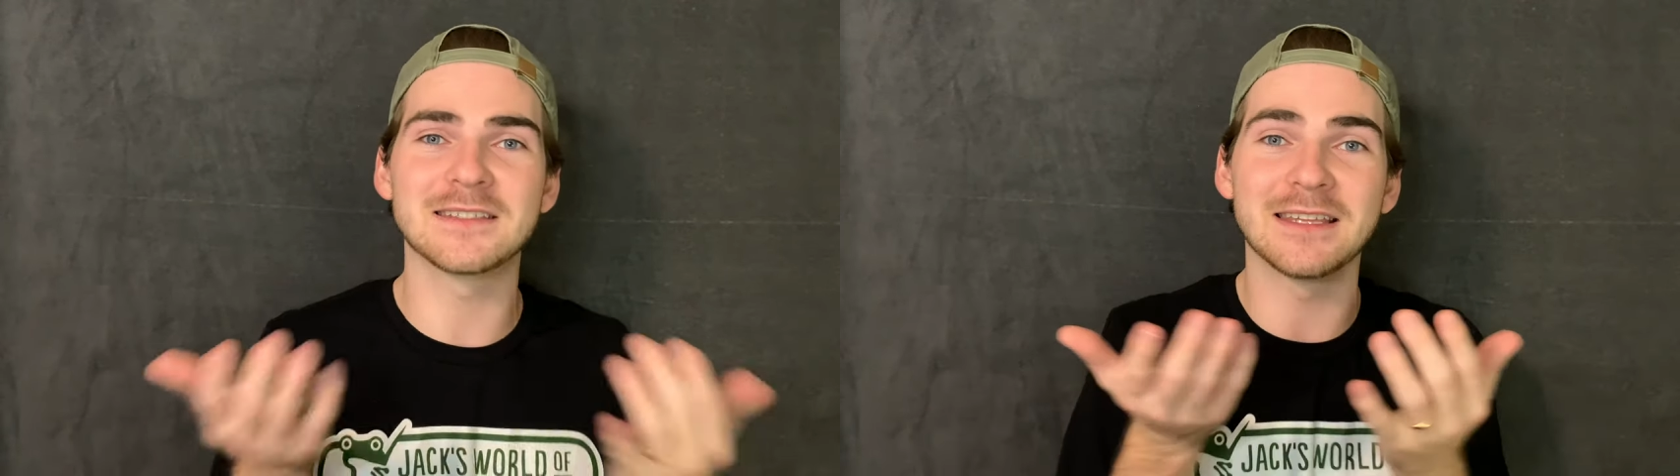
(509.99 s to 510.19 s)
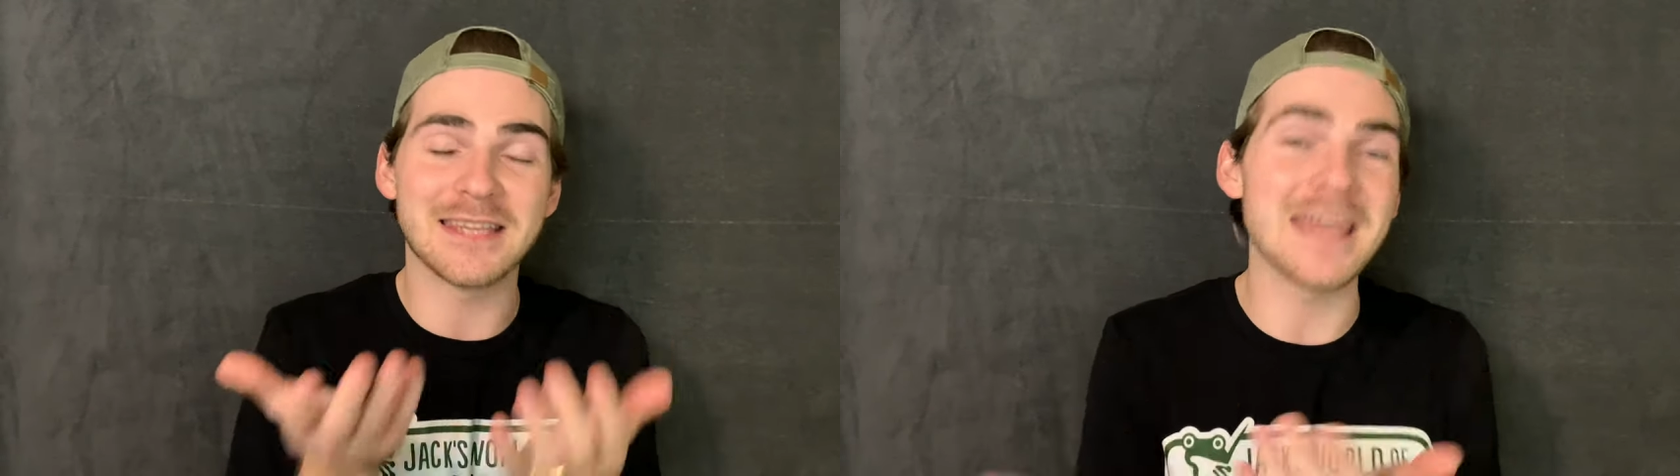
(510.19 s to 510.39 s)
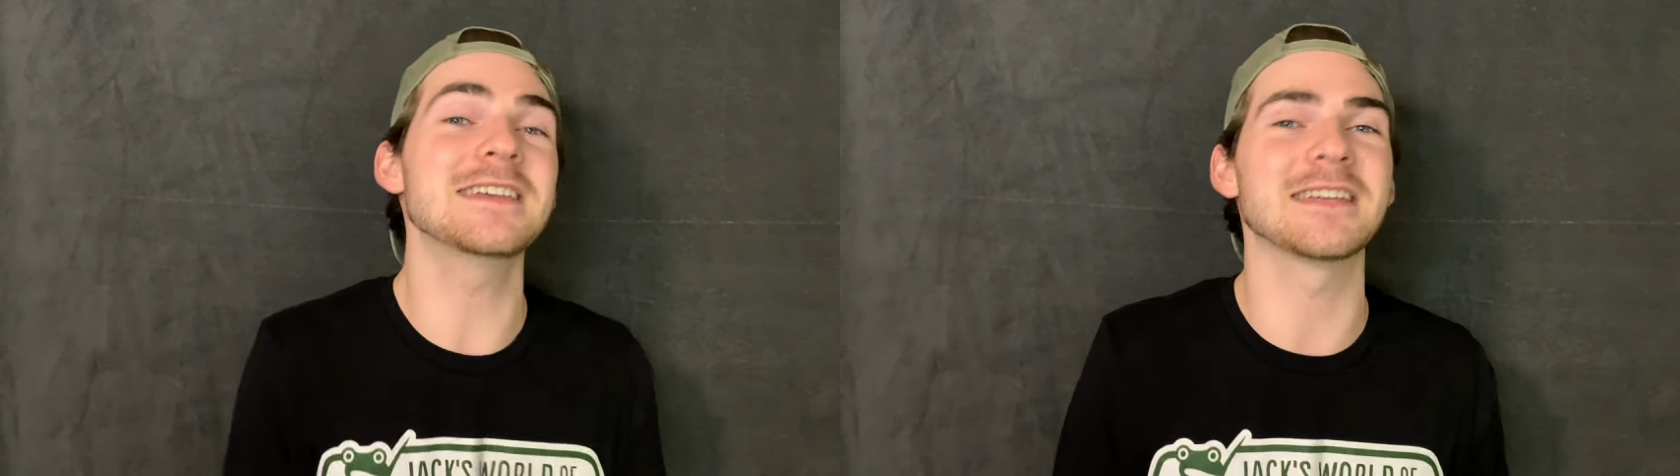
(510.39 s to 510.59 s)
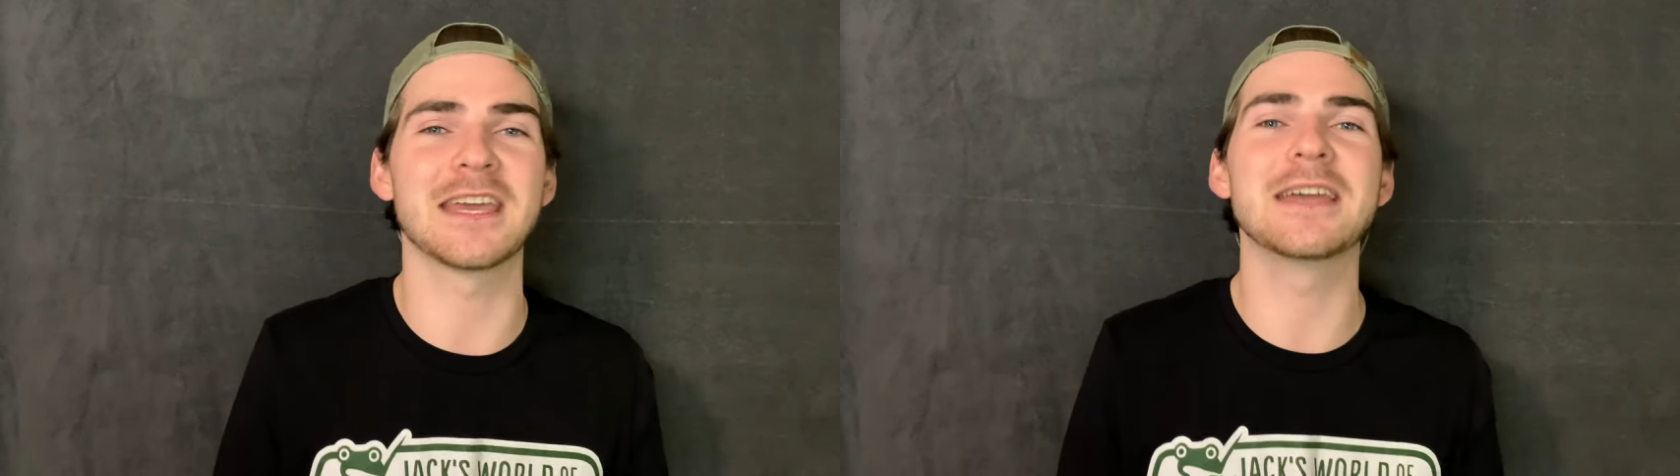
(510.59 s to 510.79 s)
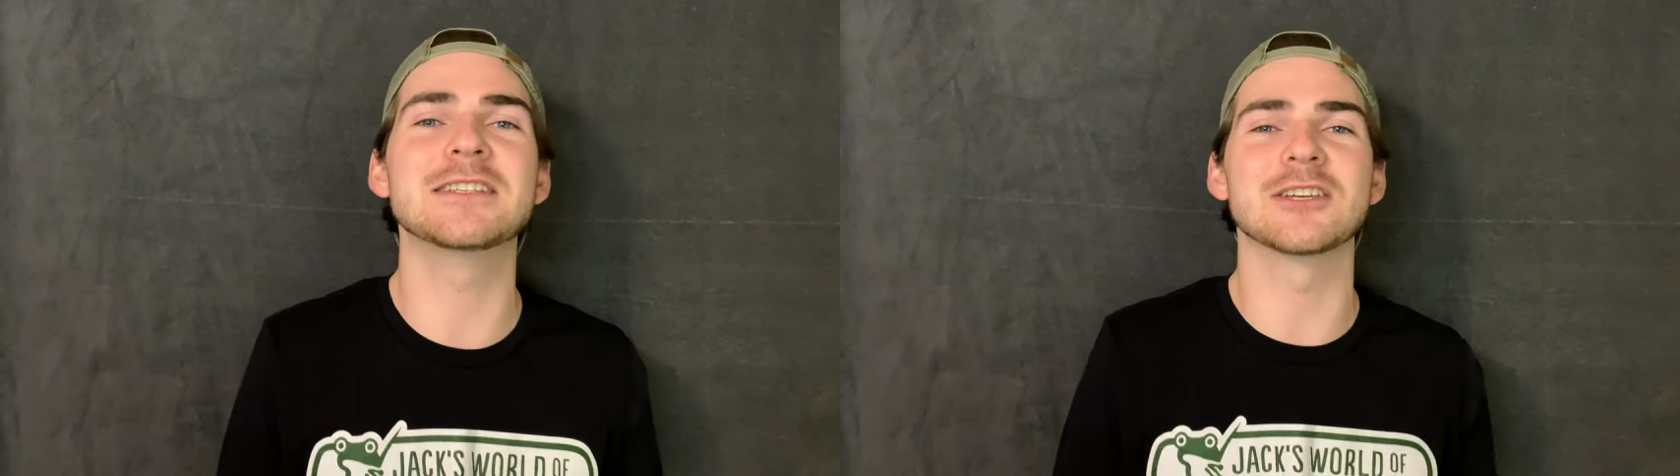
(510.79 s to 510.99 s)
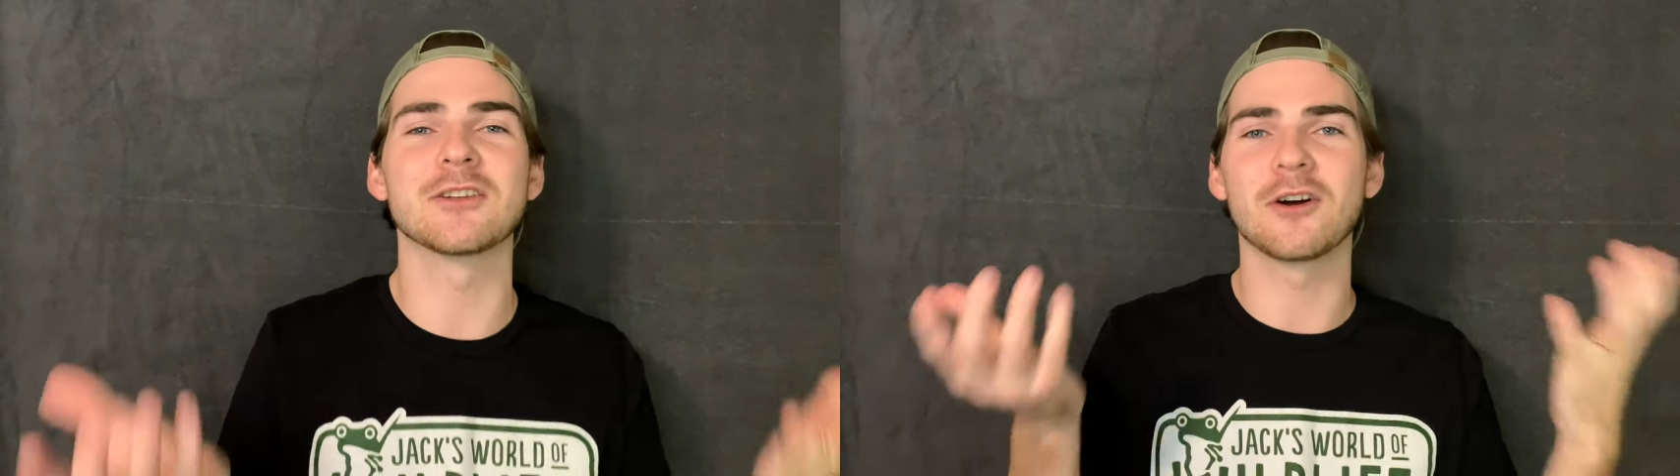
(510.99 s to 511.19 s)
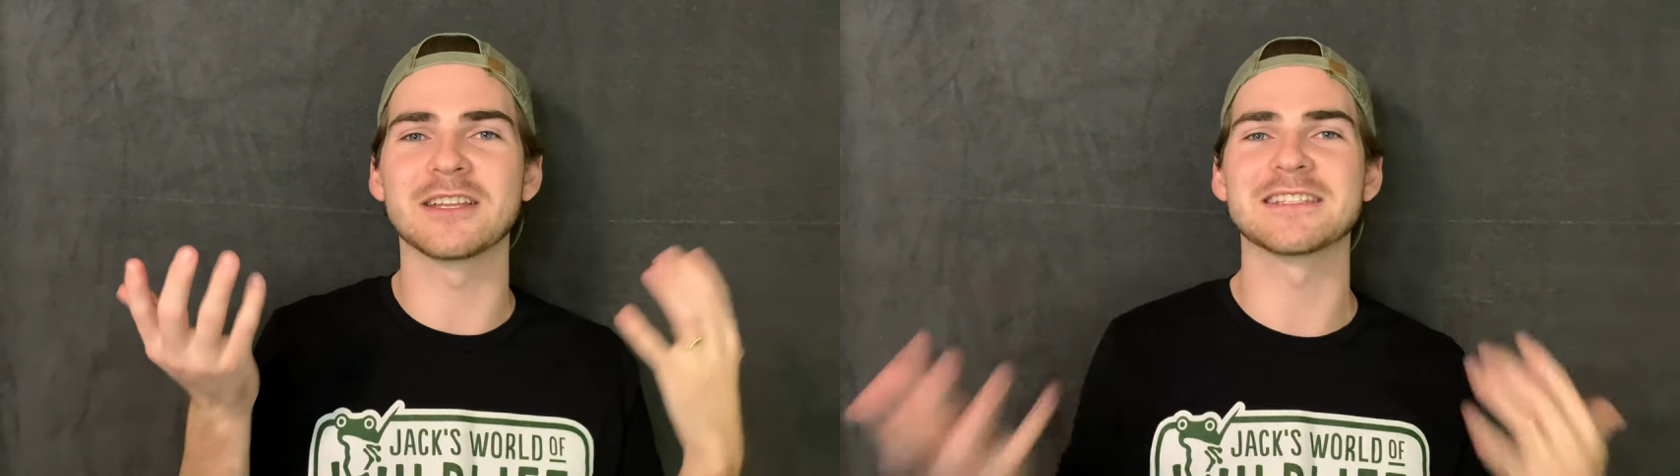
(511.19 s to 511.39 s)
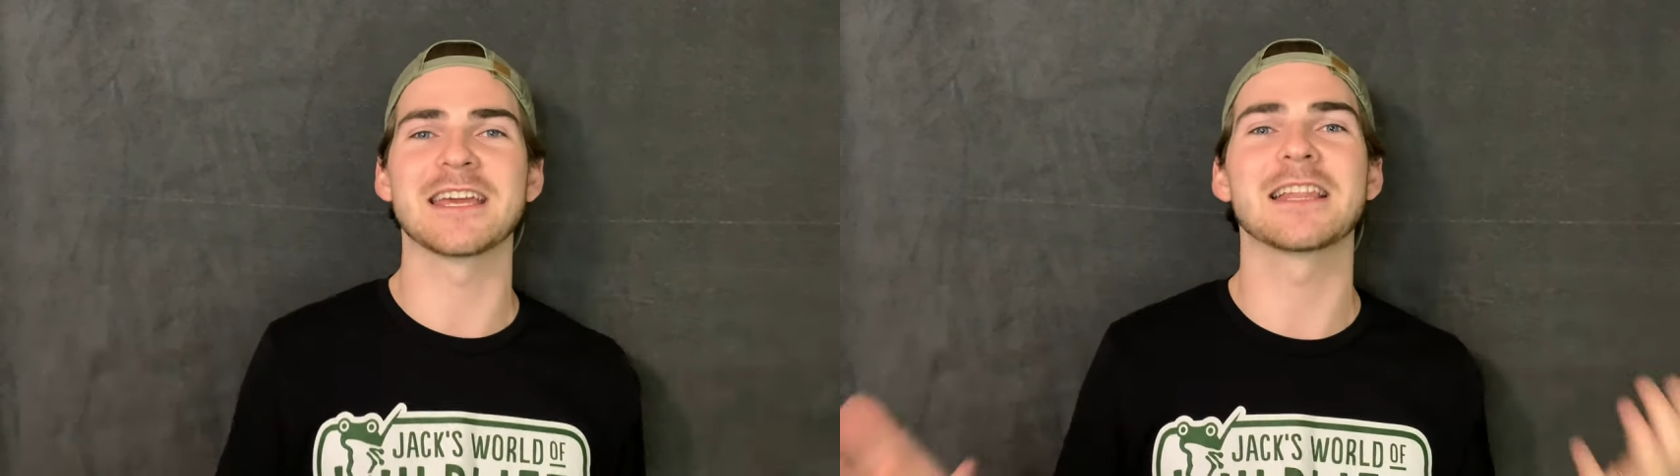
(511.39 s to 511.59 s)
that they engage in on
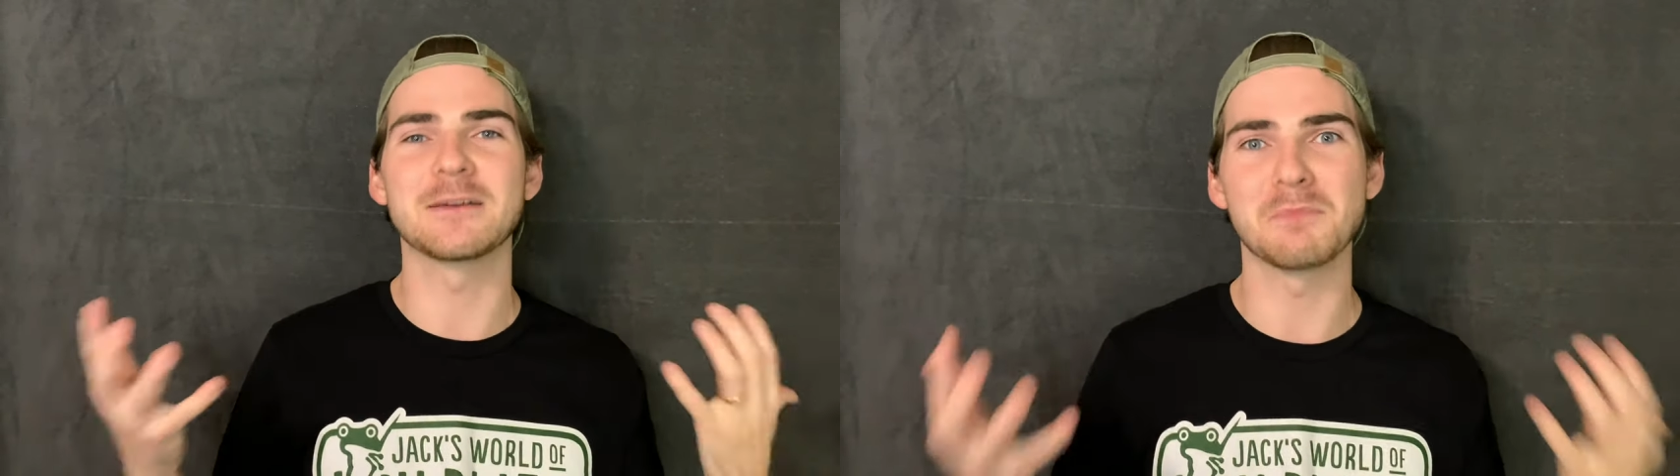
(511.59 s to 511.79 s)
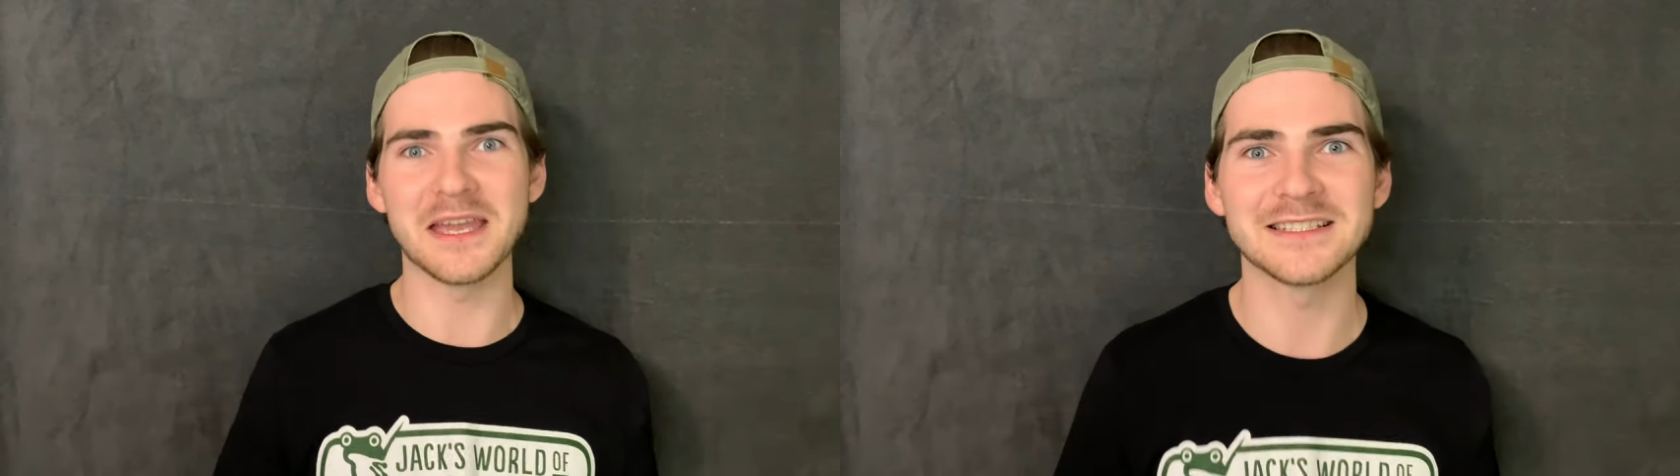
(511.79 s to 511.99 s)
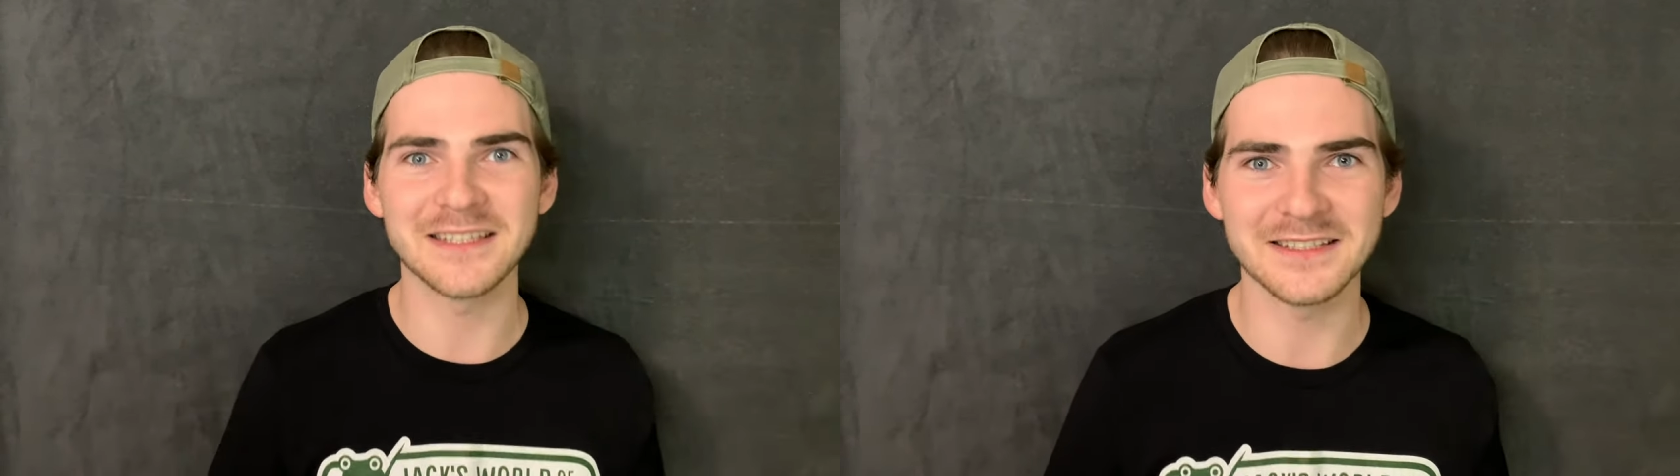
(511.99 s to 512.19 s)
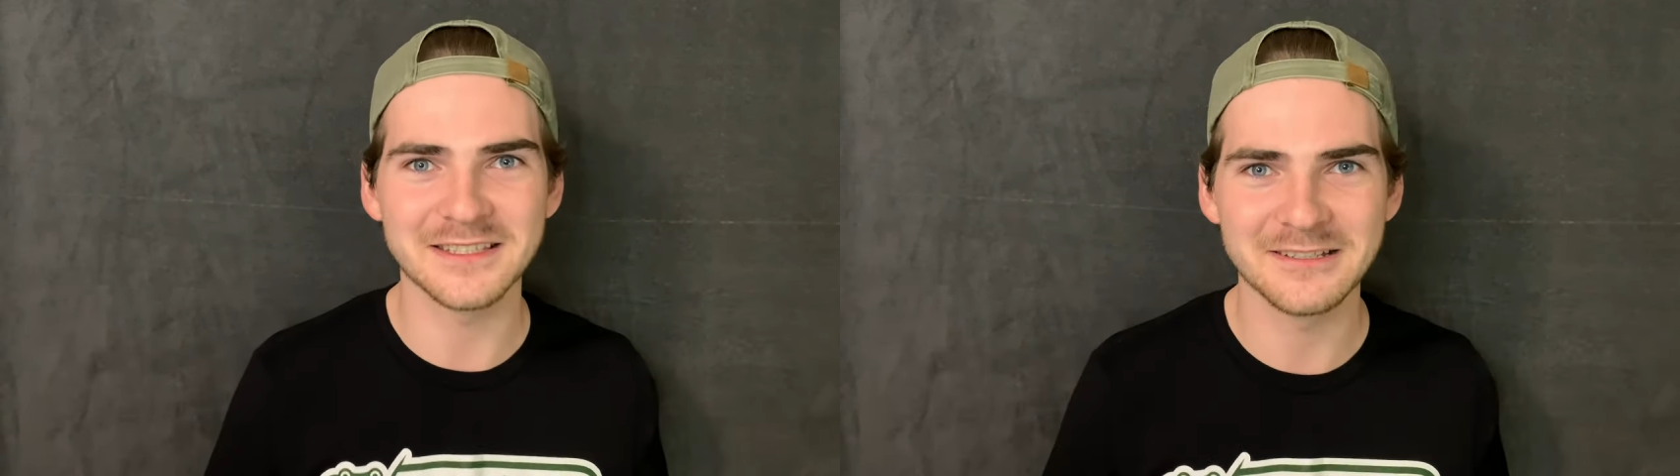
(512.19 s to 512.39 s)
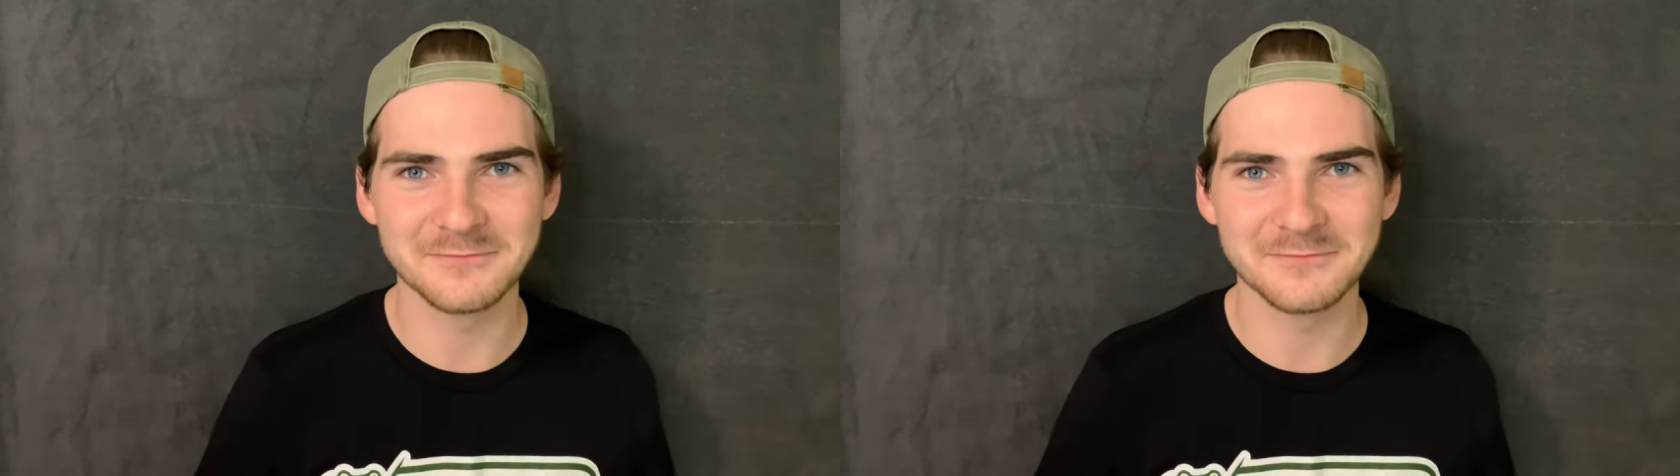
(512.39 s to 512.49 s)
a daily basis.